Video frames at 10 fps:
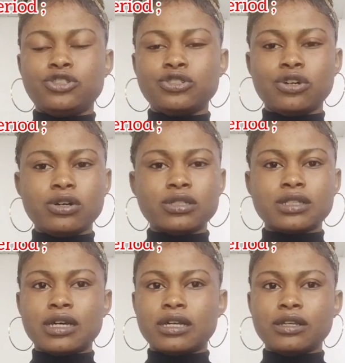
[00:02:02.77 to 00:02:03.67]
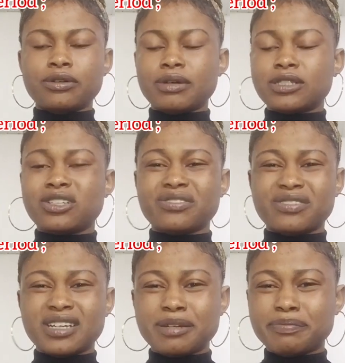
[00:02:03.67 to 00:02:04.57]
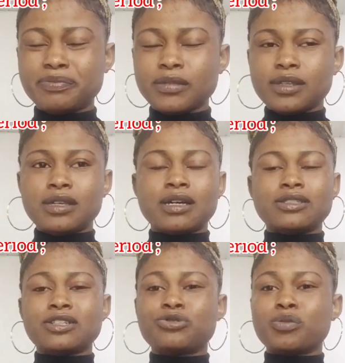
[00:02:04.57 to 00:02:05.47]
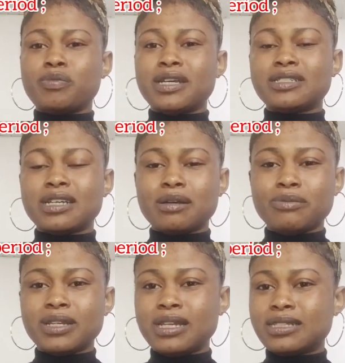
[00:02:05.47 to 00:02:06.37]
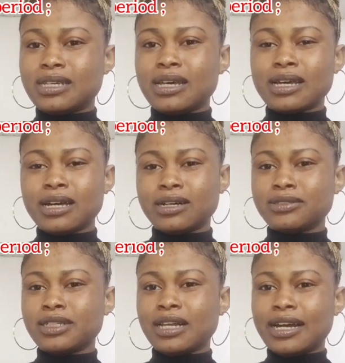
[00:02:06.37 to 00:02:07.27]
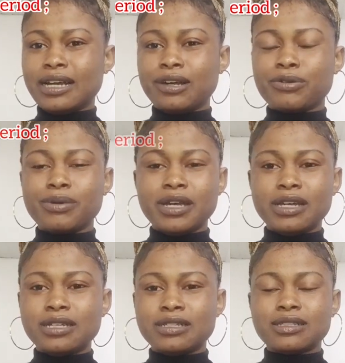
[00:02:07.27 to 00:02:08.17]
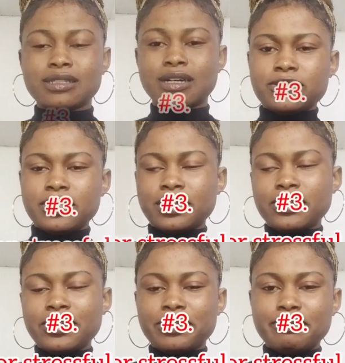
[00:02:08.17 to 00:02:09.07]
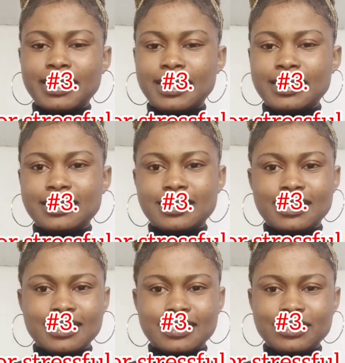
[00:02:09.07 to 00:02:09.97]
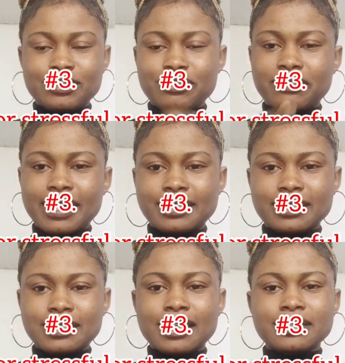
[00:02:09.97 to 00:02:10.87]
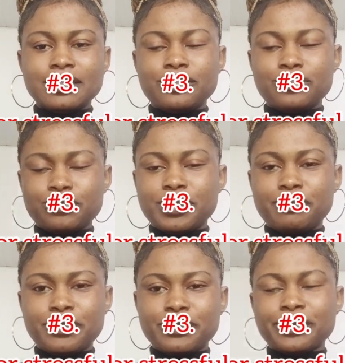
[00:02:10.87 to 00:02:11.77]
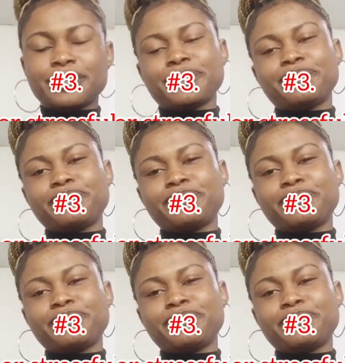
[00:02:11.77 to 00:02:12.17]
Jones and the rest of them, you can just replace them with eating healthy like greens. So the third on my list is over exercising during period.